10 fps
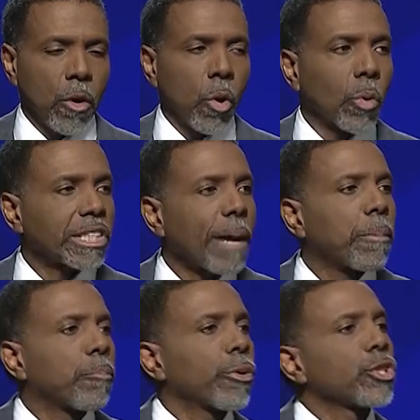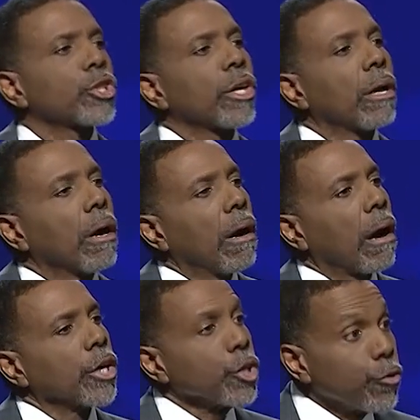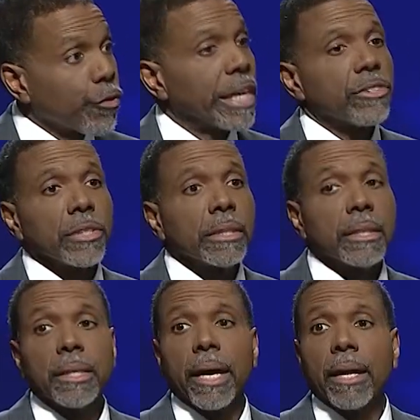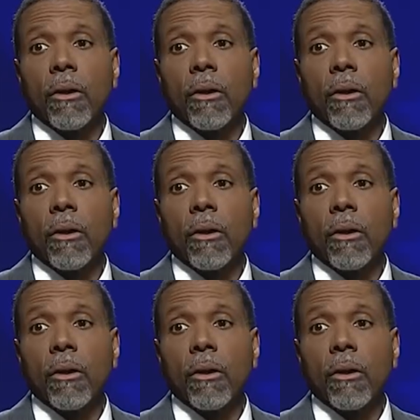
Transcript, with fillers: What type of pressure are you facing today,